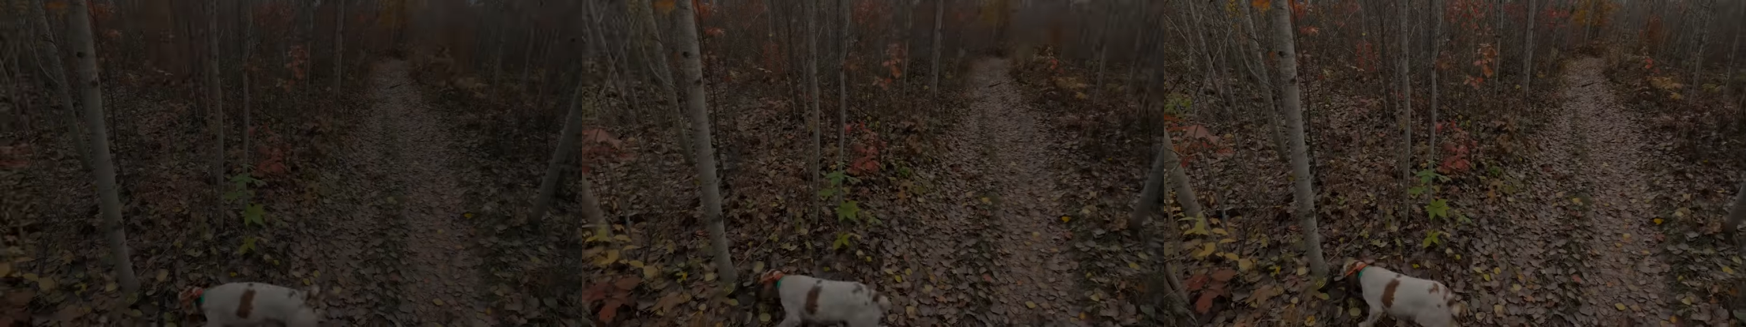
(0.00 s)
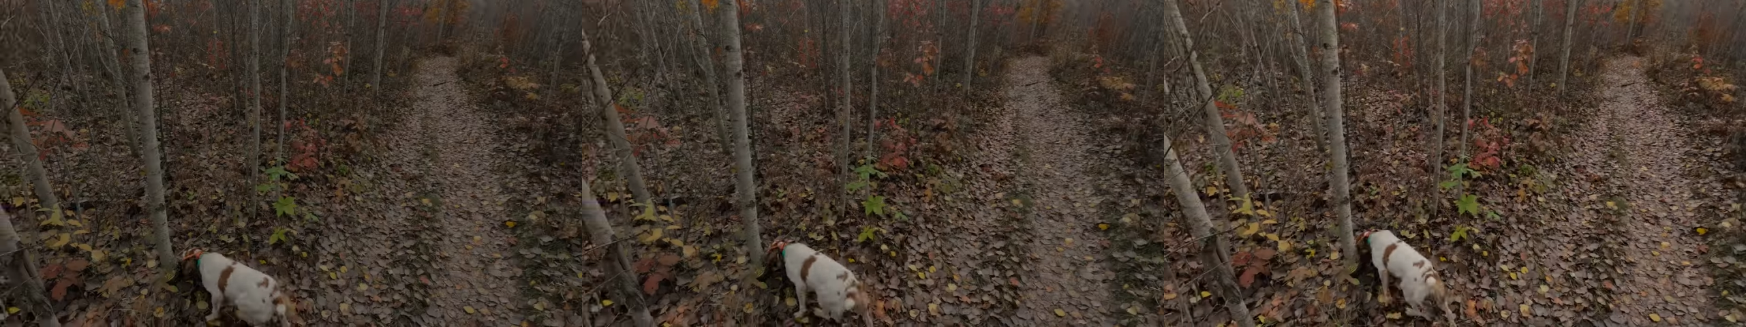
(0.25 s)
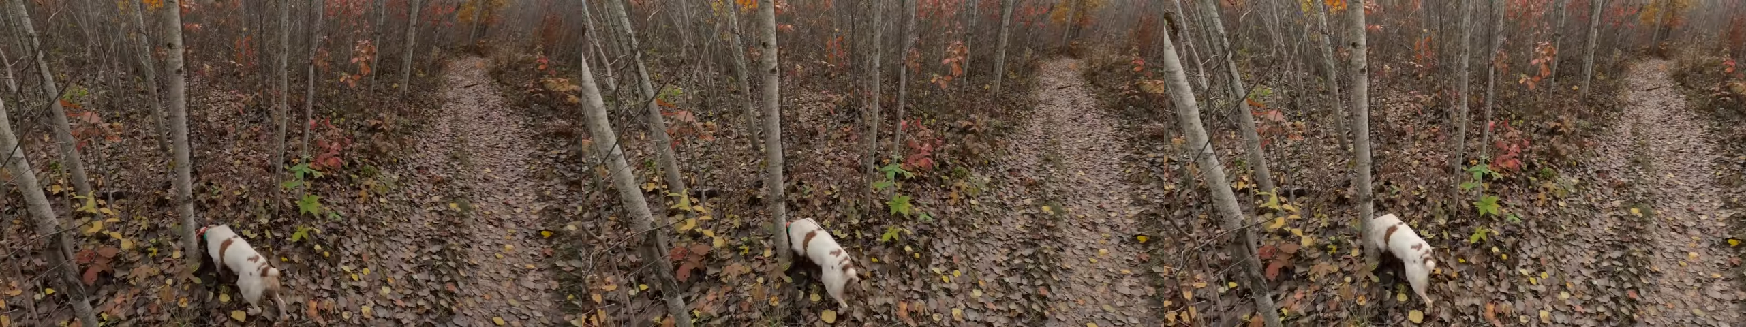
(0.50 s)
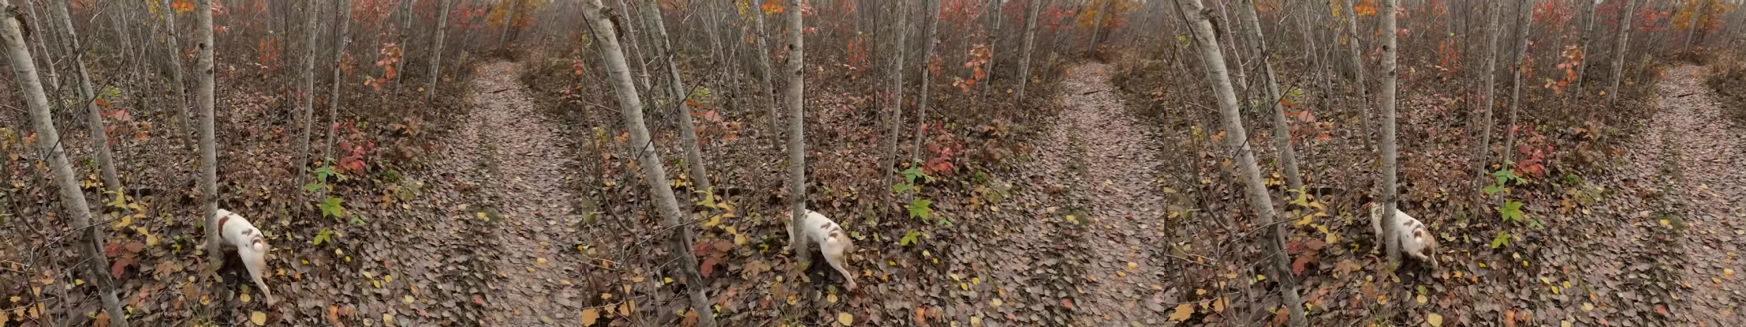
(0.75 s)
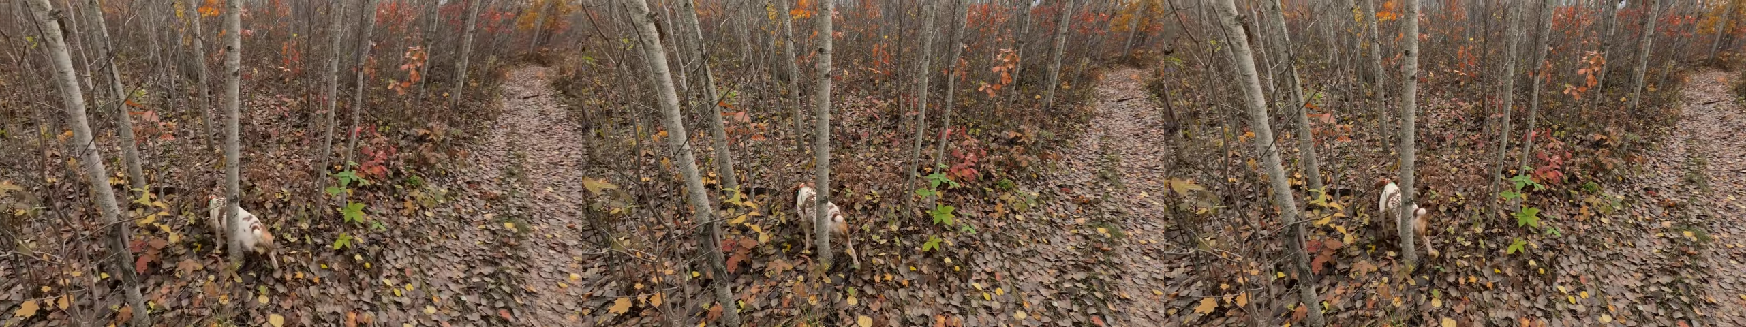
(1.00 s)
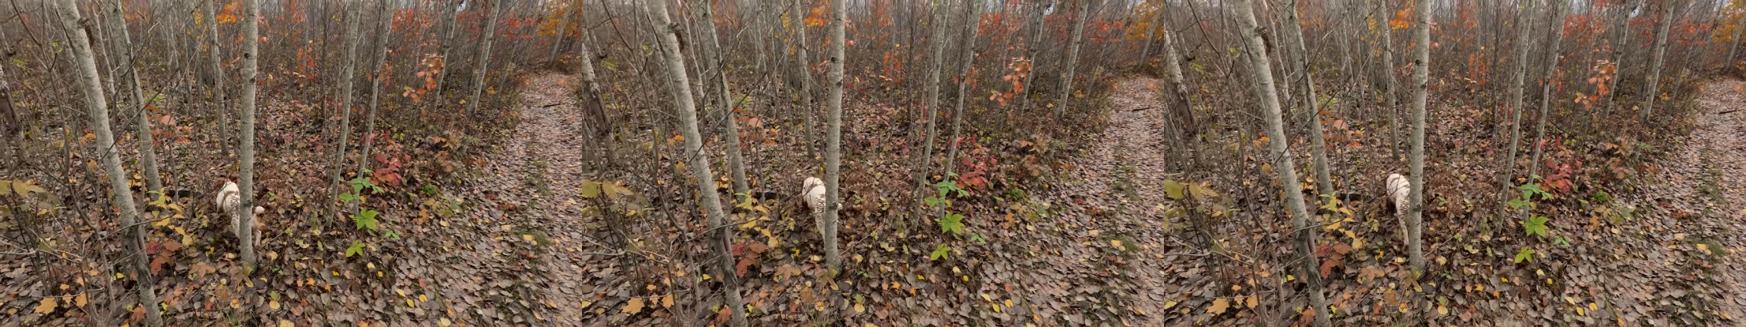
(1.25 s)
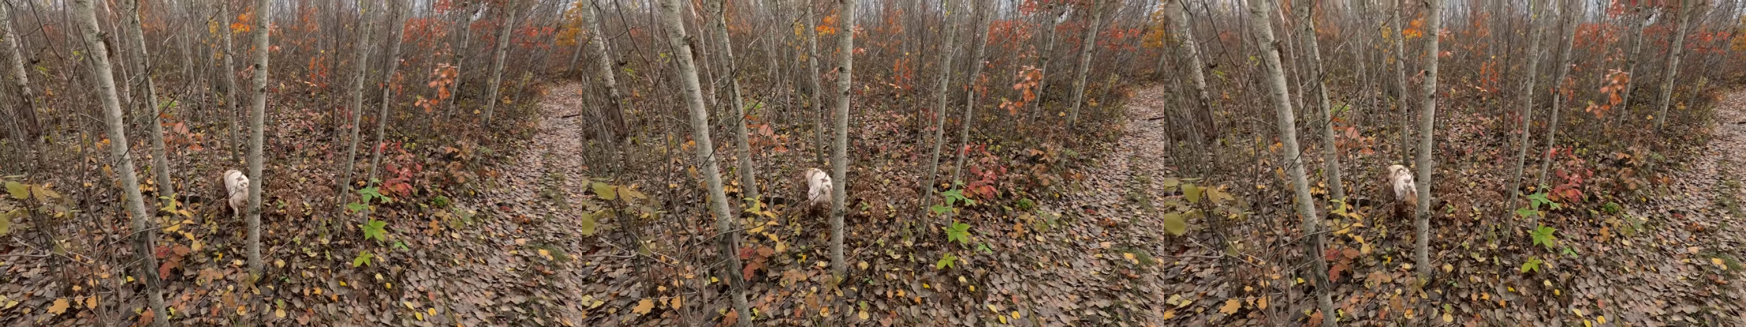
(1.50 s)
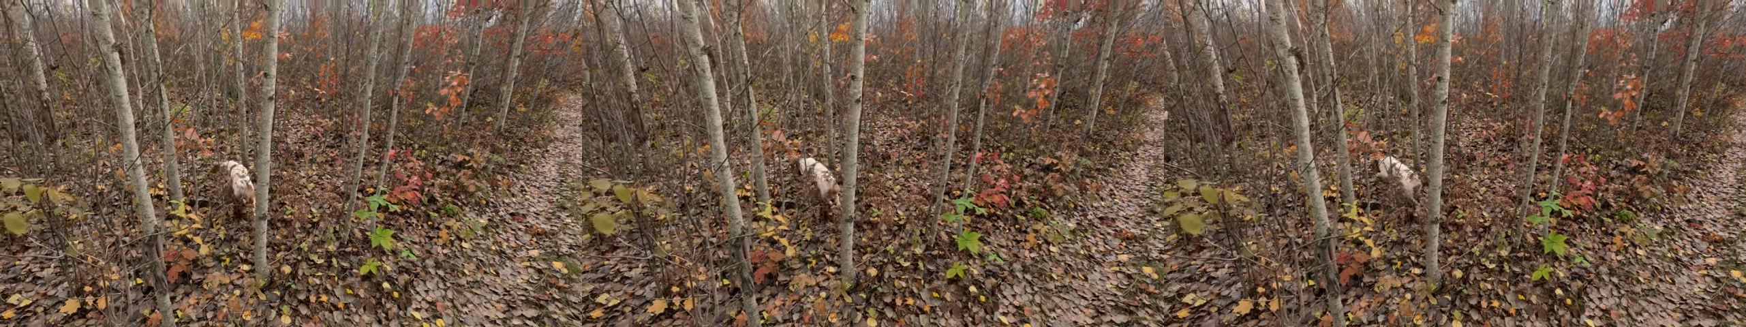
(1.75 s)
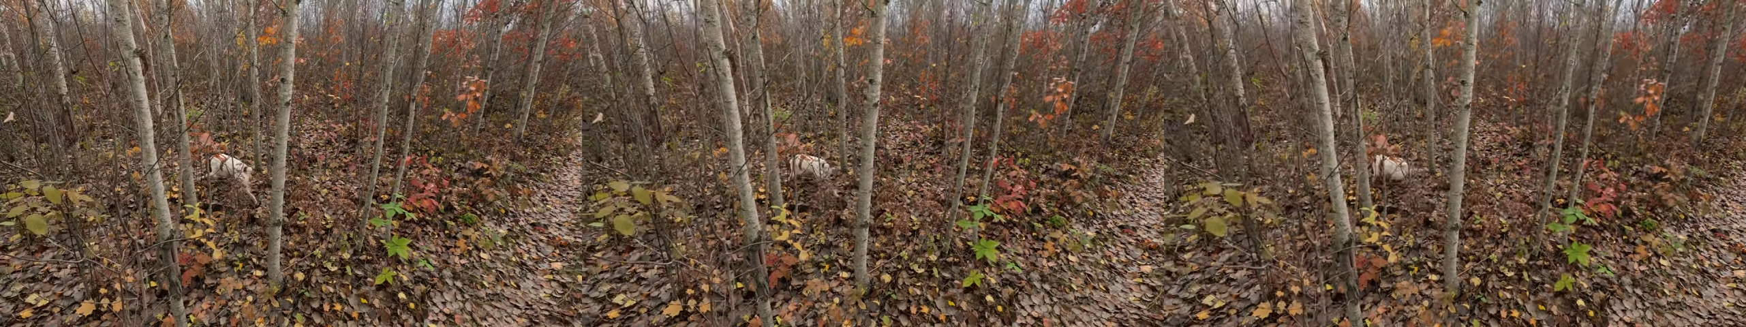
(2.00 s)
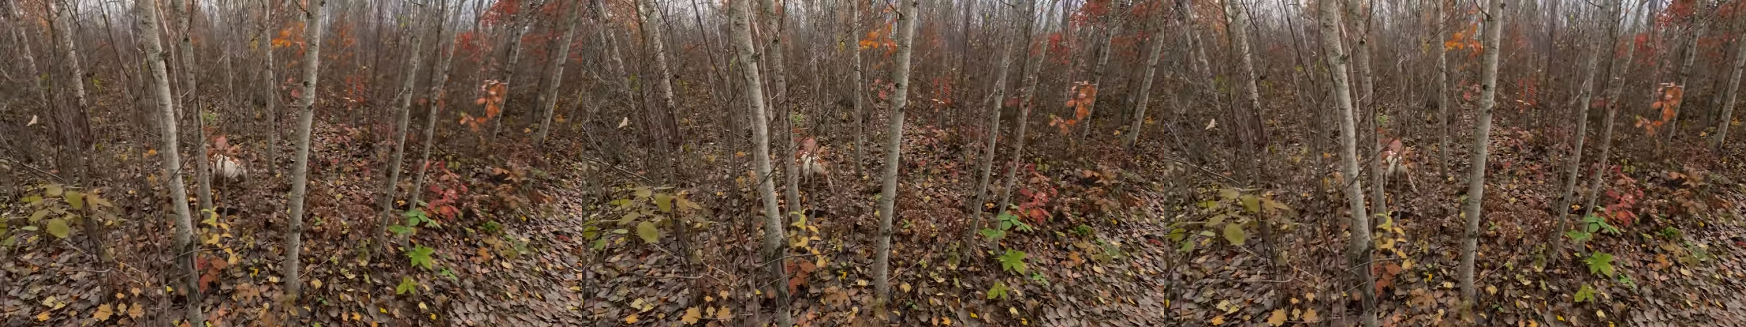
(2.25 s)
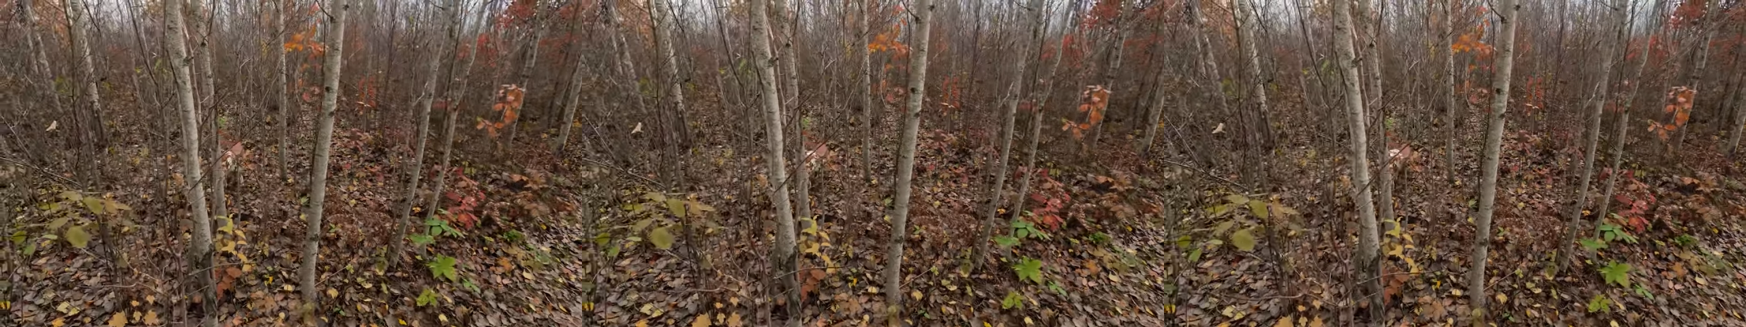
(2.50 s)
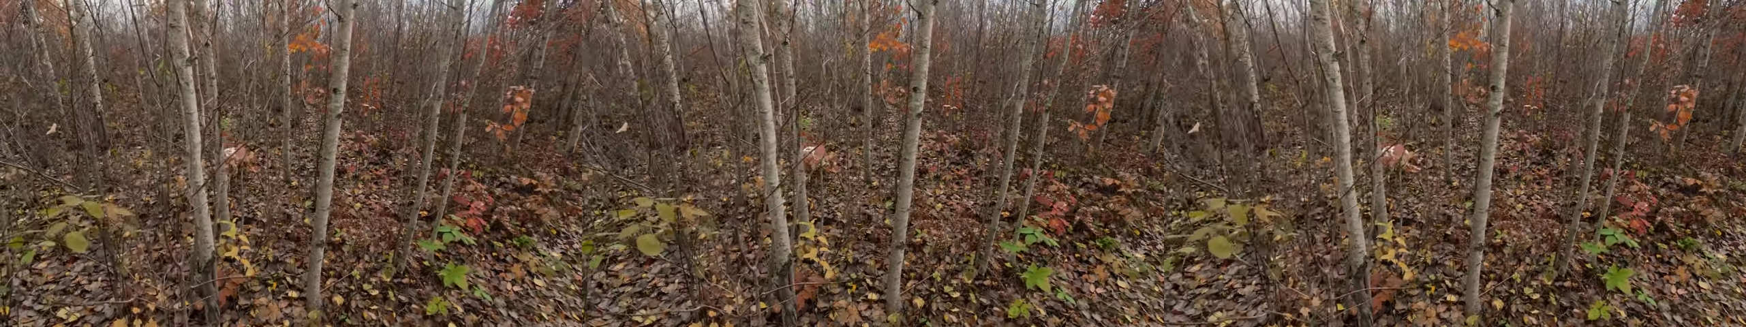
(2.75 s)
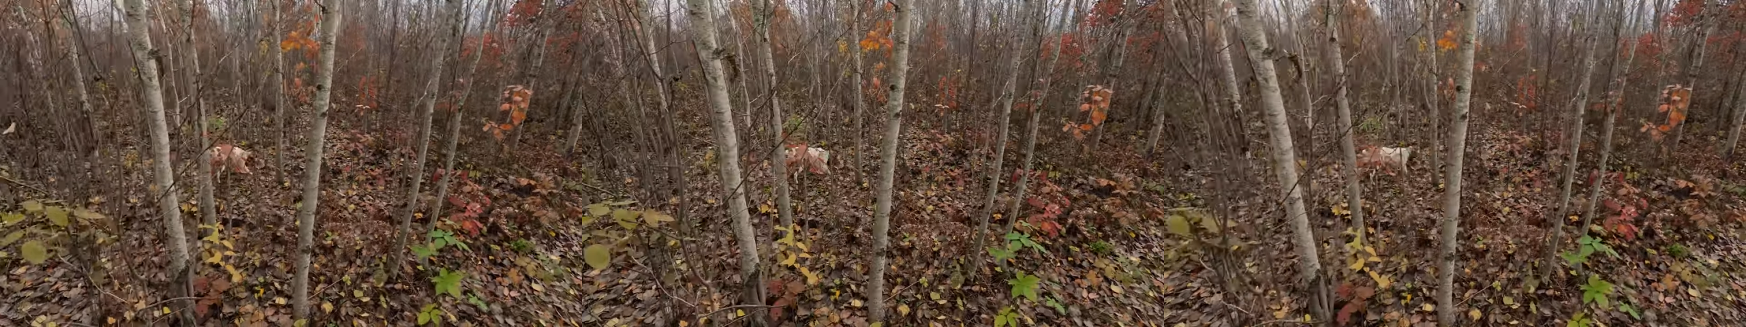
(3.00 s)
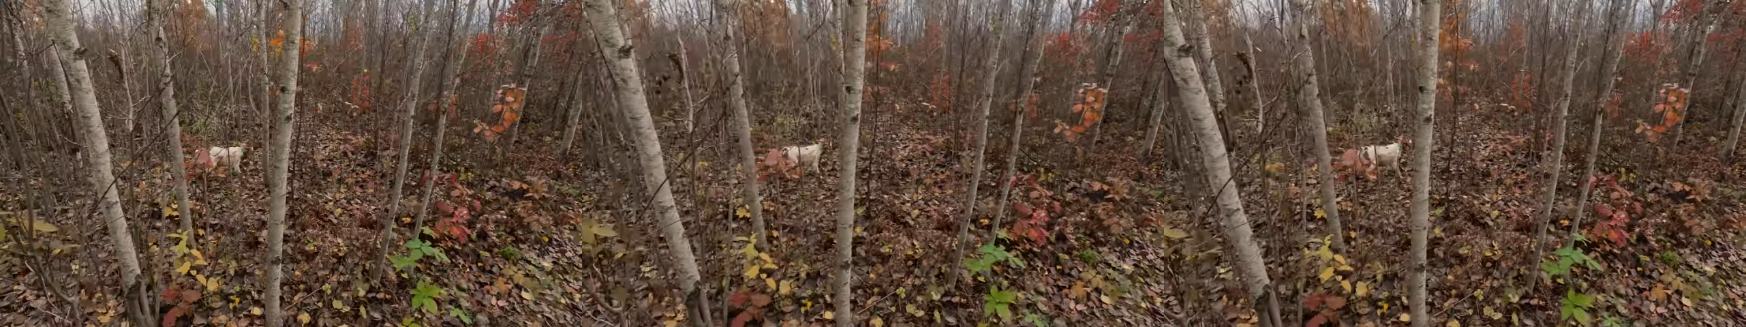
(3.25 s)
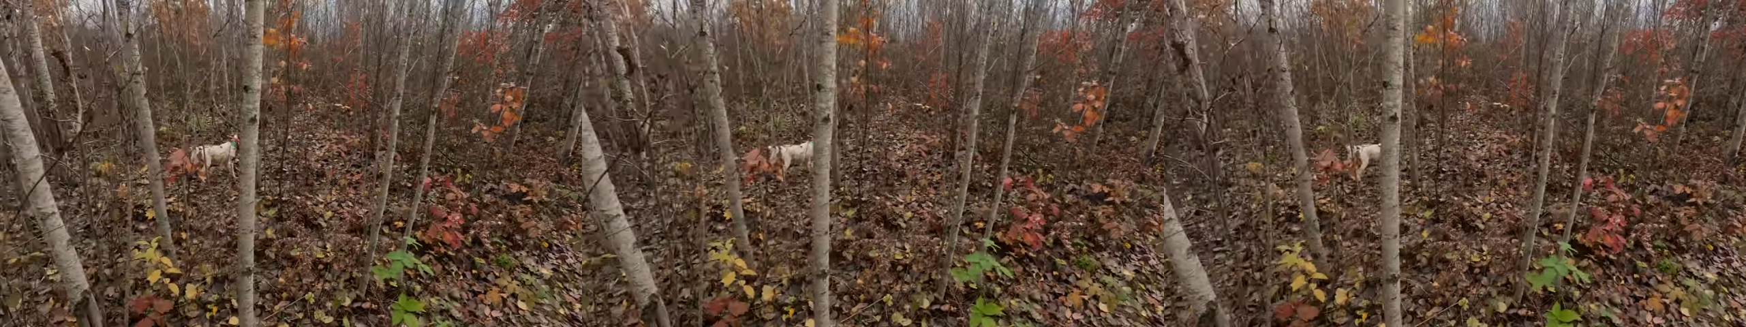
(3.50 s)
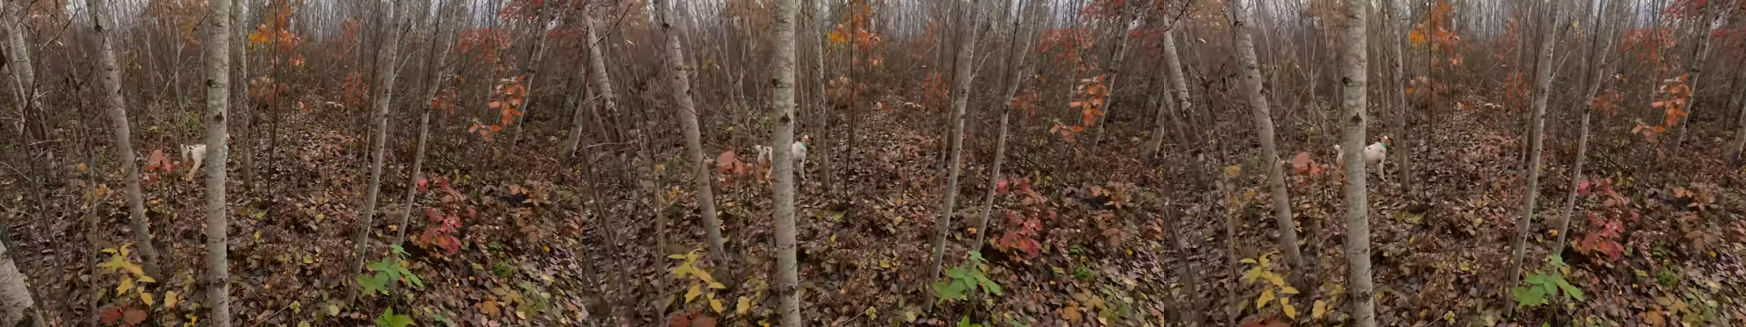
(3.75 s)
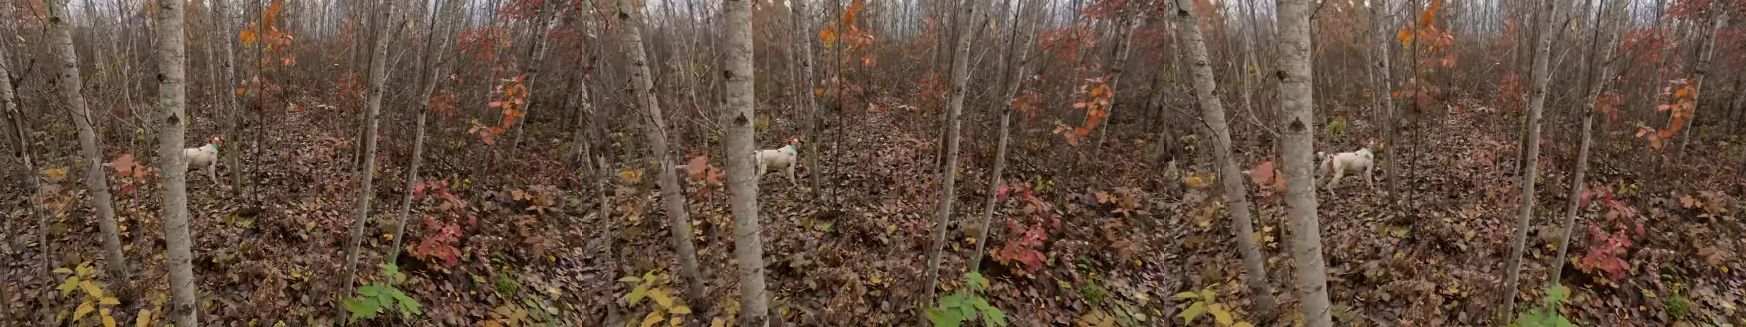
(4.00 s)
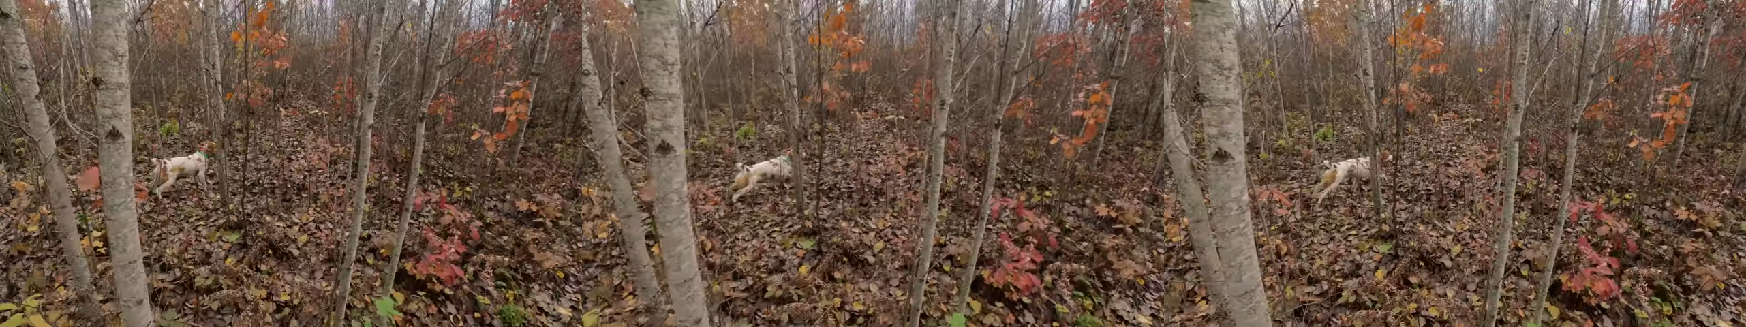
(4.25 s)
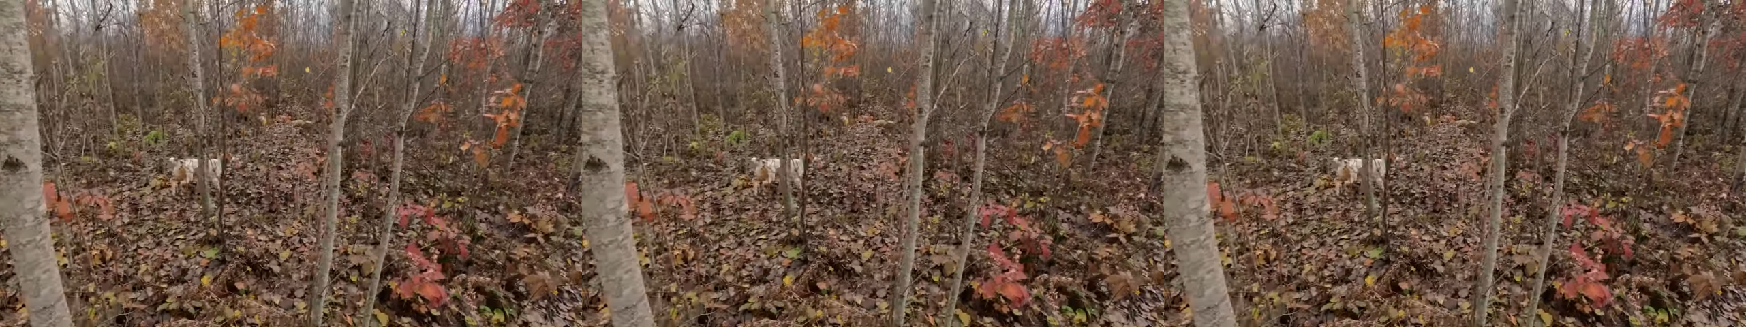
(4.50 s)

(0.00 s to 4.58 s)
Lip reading: [unreadable: no face in view]